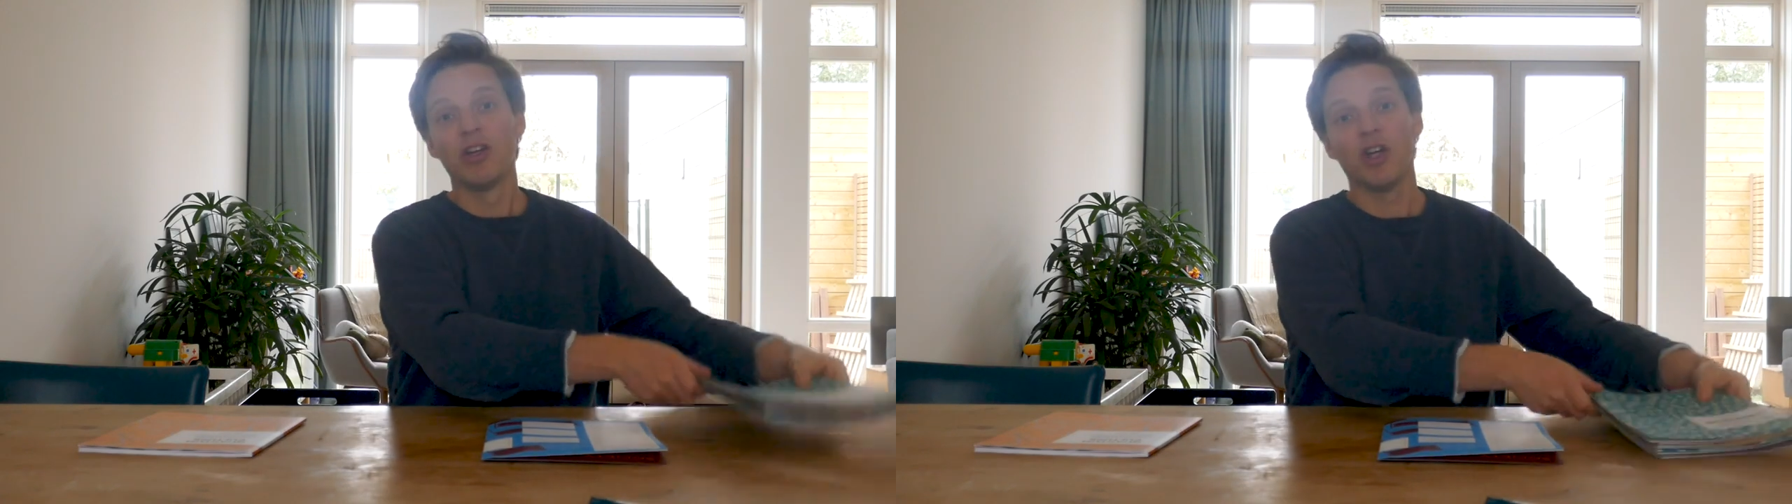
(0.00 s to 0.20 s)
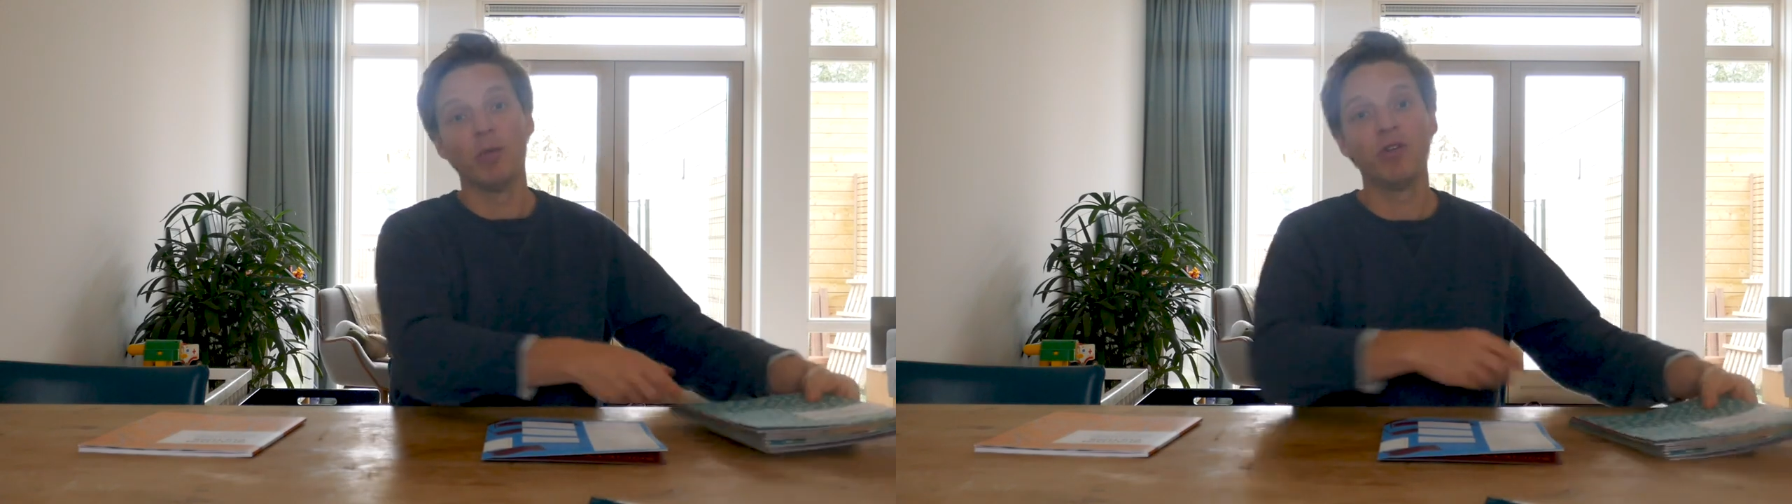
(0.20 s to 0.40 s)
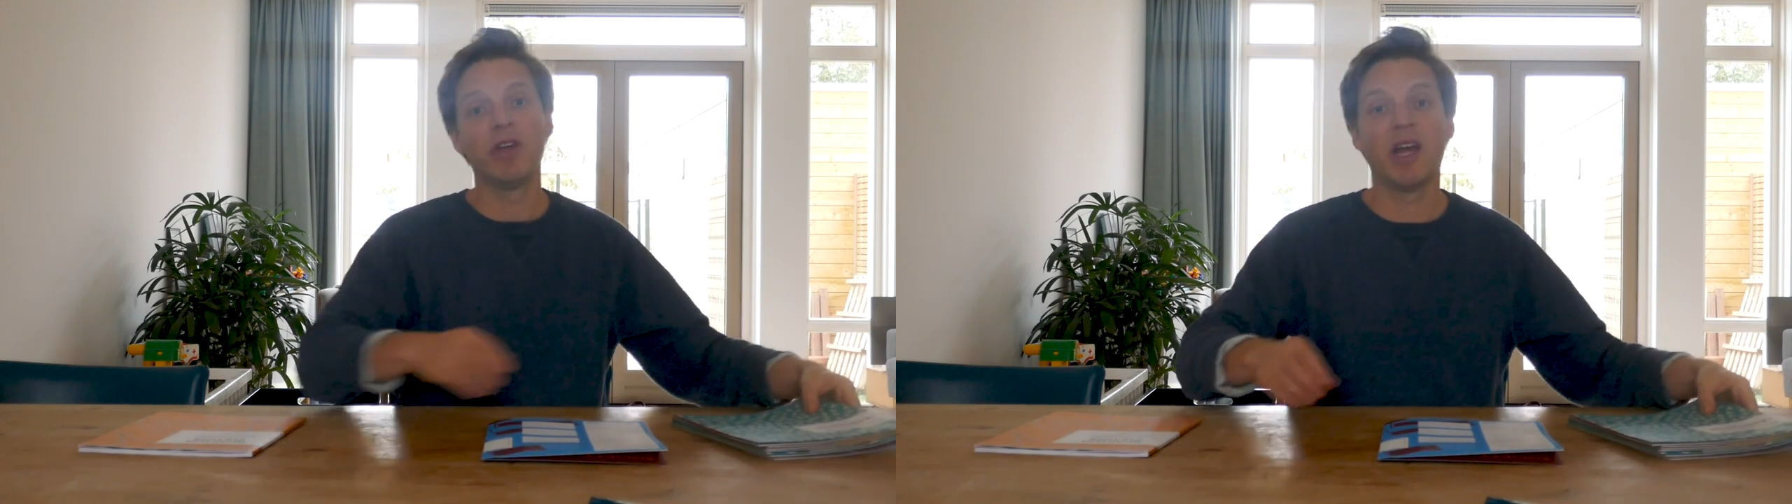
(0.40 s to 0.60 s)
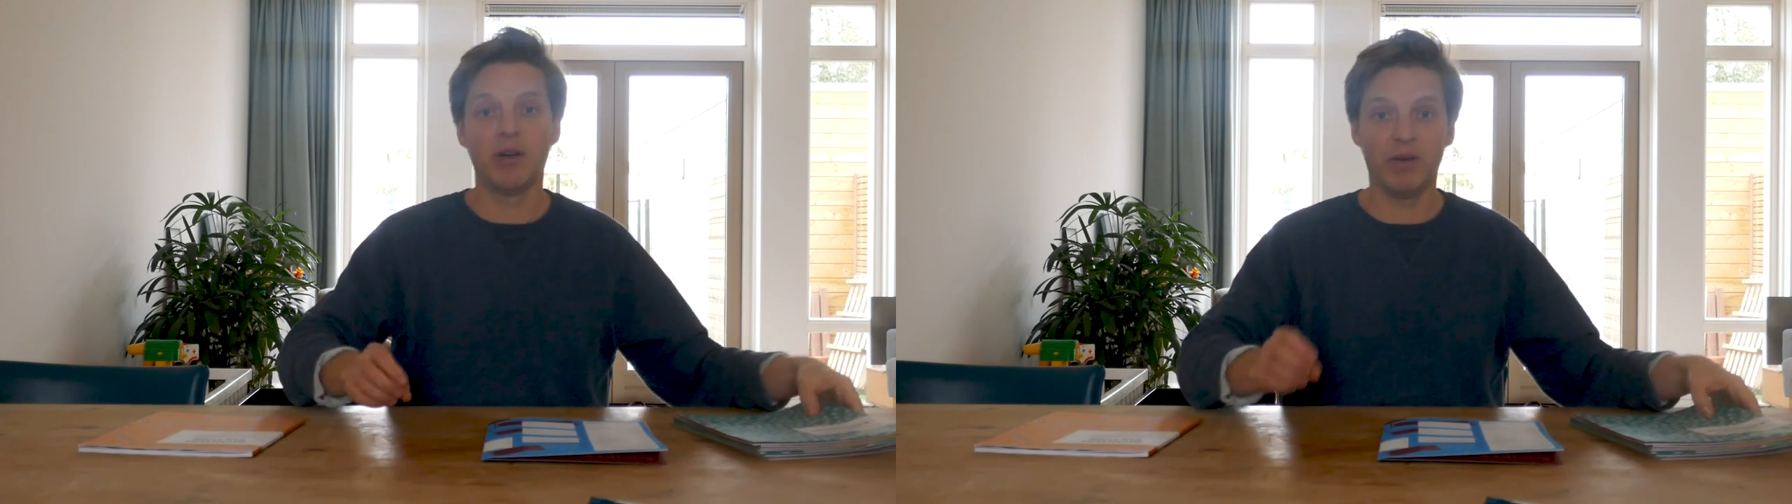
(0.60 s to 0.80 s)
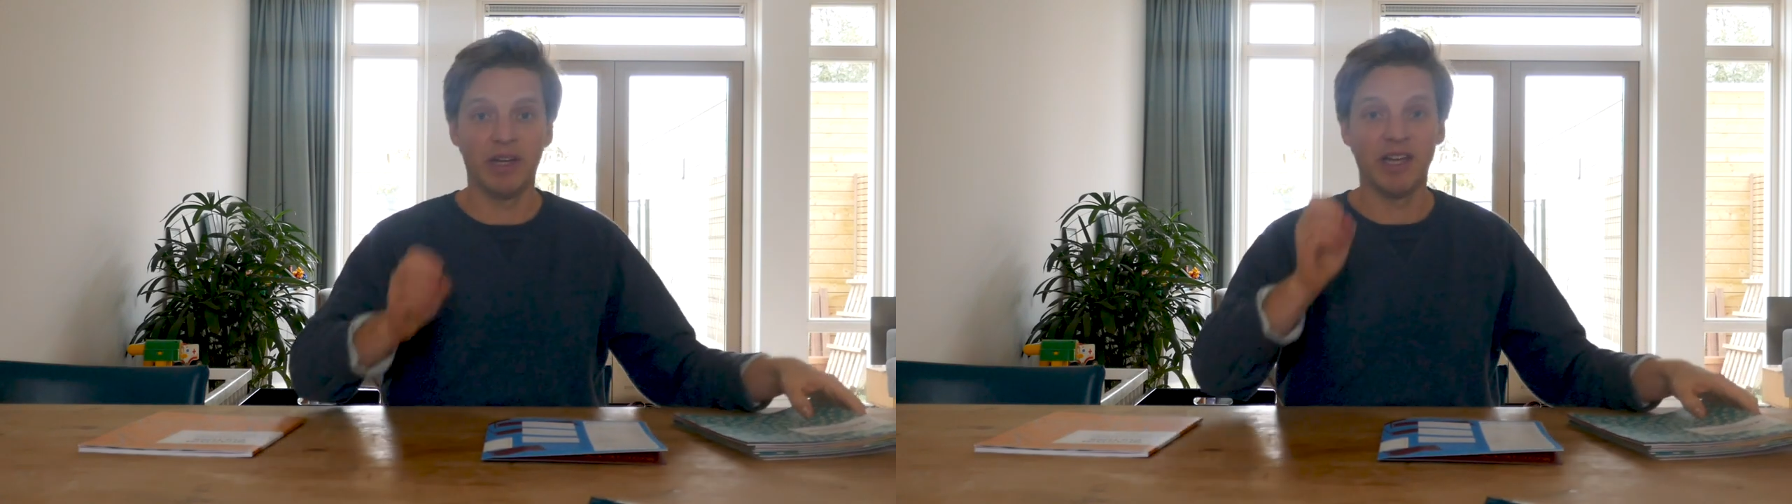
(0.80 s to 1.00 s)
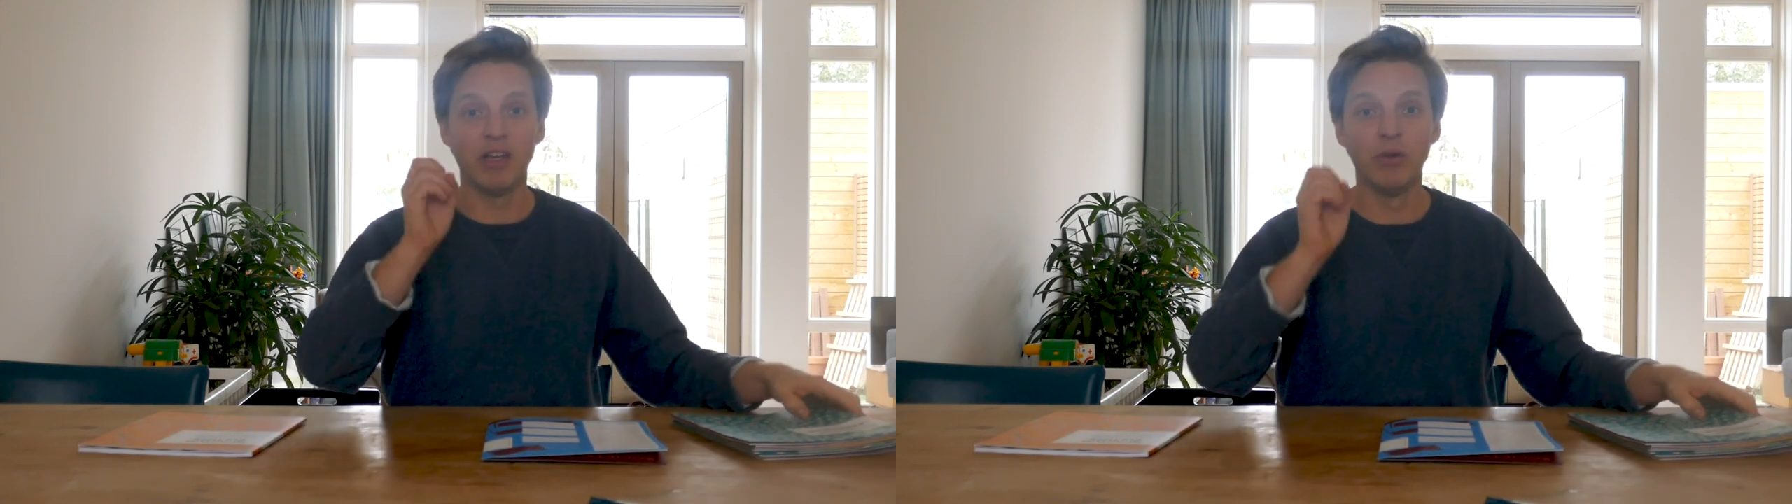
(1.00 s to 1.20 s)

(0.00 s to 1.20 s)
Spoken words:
come together in a